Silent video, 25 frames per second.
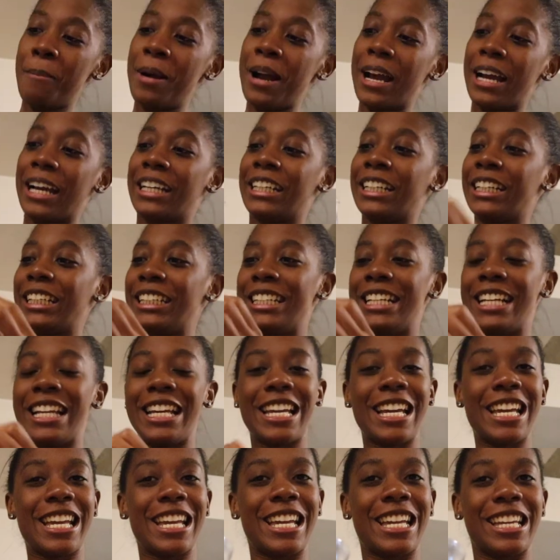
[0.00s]
Oh my
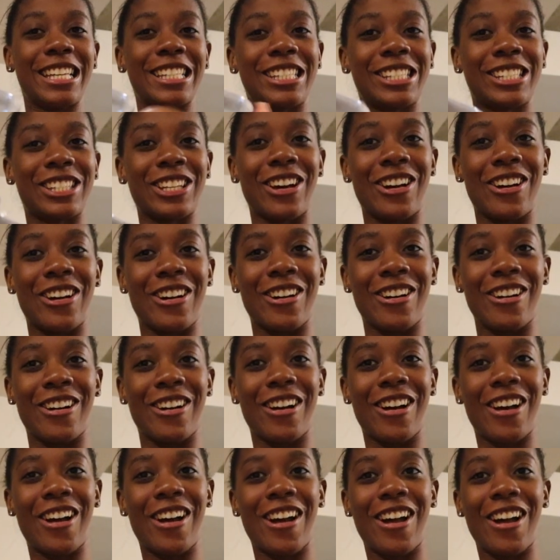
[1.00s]
goodness!
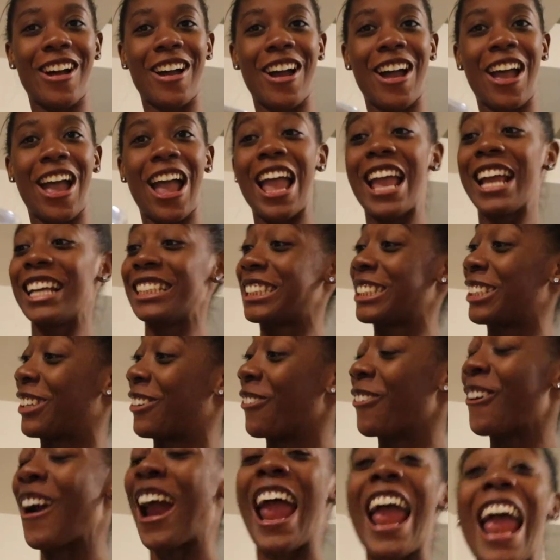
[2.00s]
Uh, it's
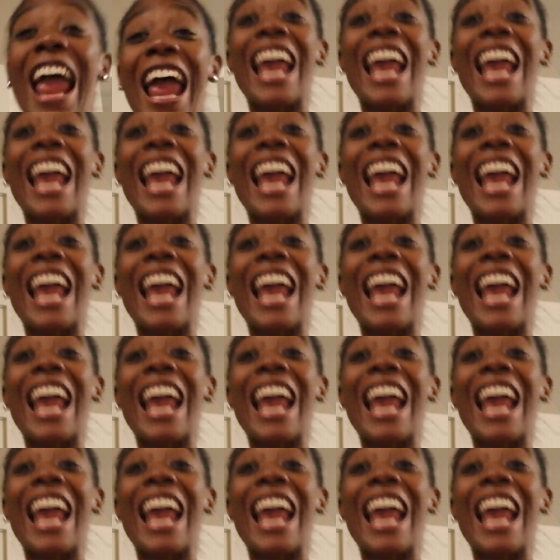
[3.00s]
great.